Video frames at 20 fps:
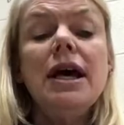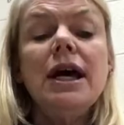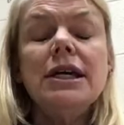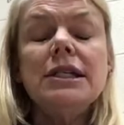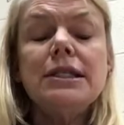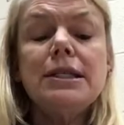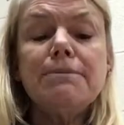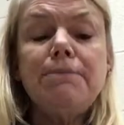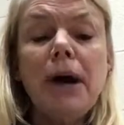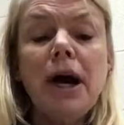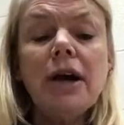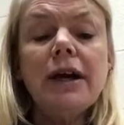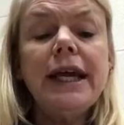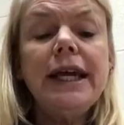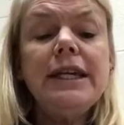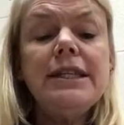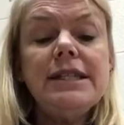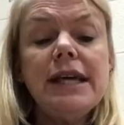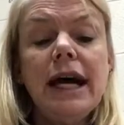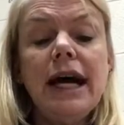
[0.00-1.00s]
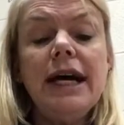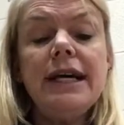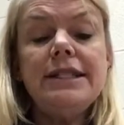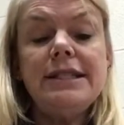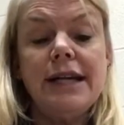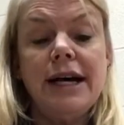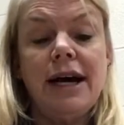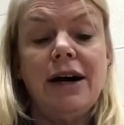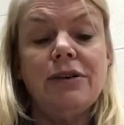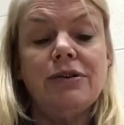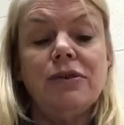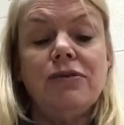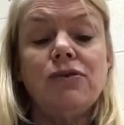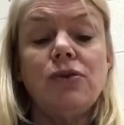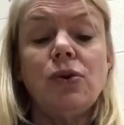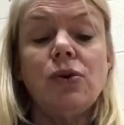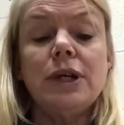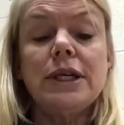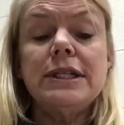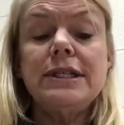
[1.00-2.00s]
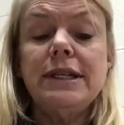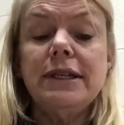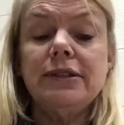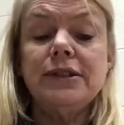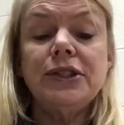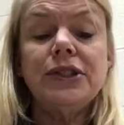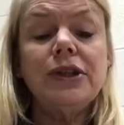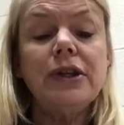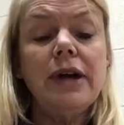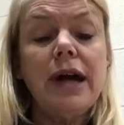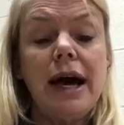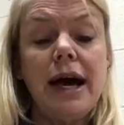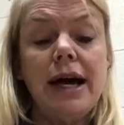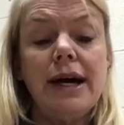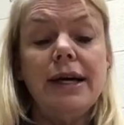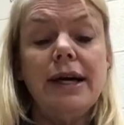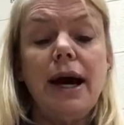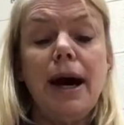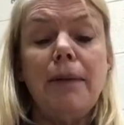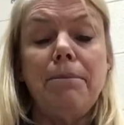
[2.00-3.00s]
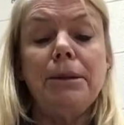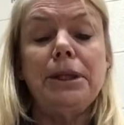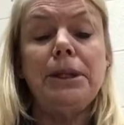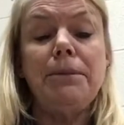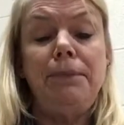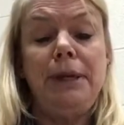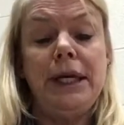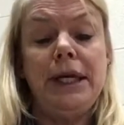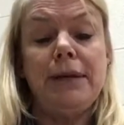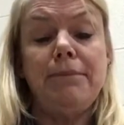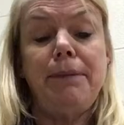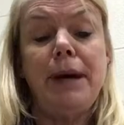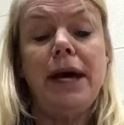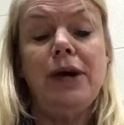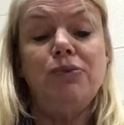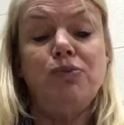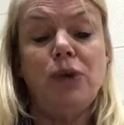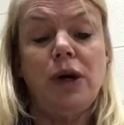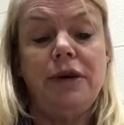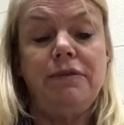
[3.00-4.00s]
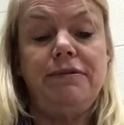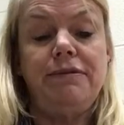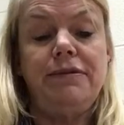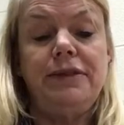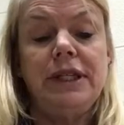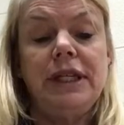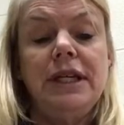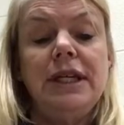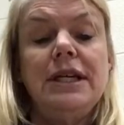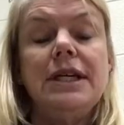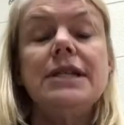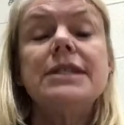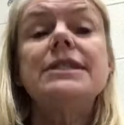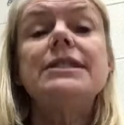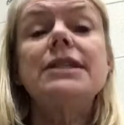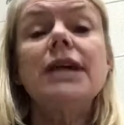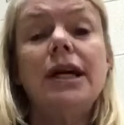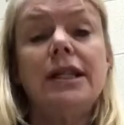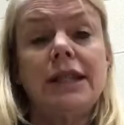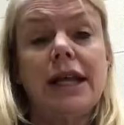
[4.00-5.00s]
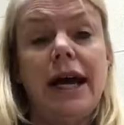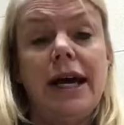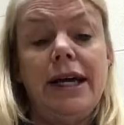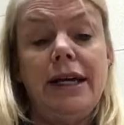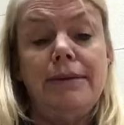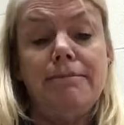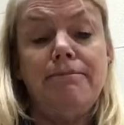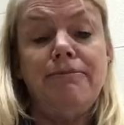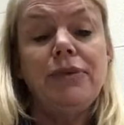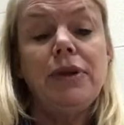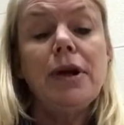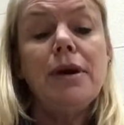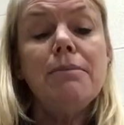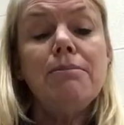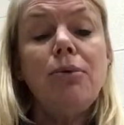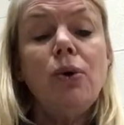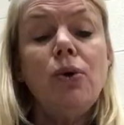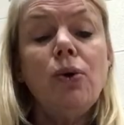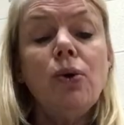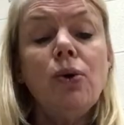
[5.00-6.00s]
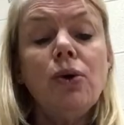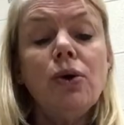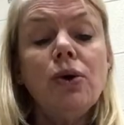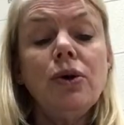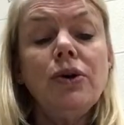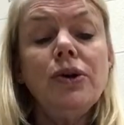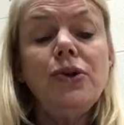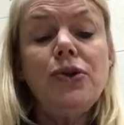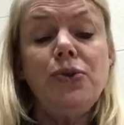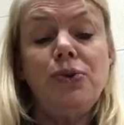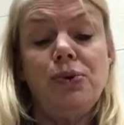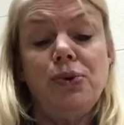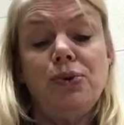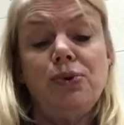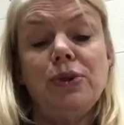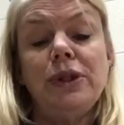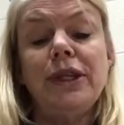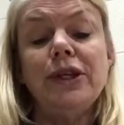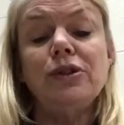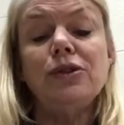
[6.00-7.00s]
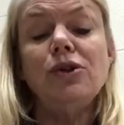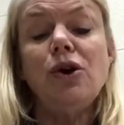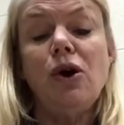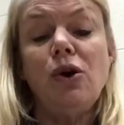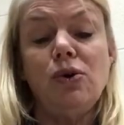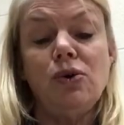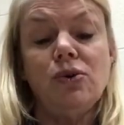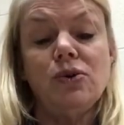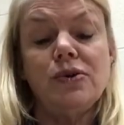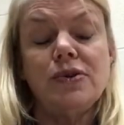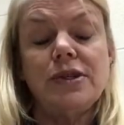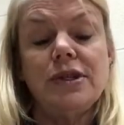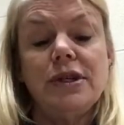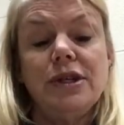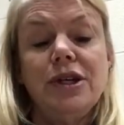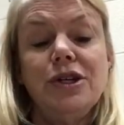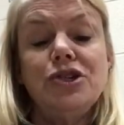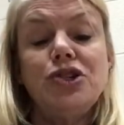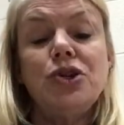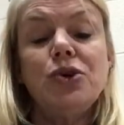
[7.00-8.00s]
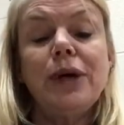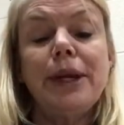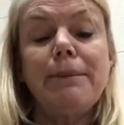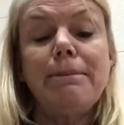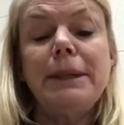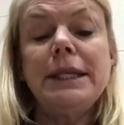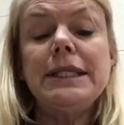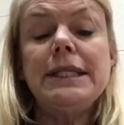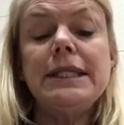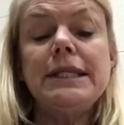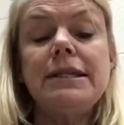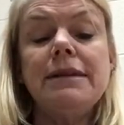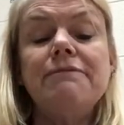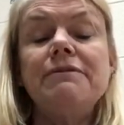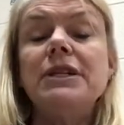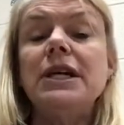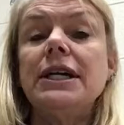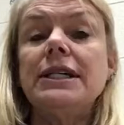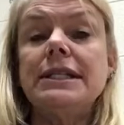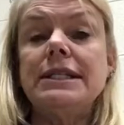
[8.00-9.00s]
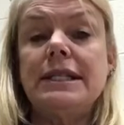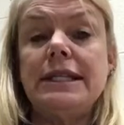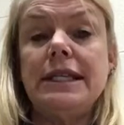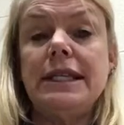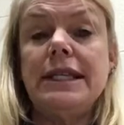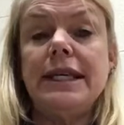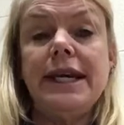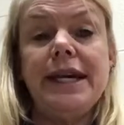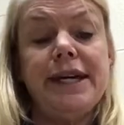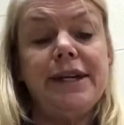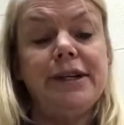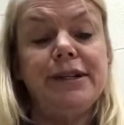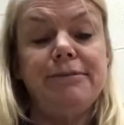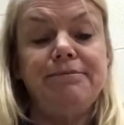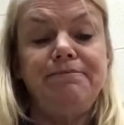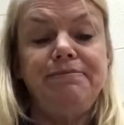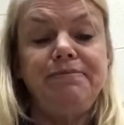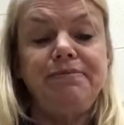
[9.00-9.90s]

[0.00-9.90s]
As the barking died down, Flora tilted her head up at the pig pen roof. Sunlight poured through little holes, showing bits of dust in the air.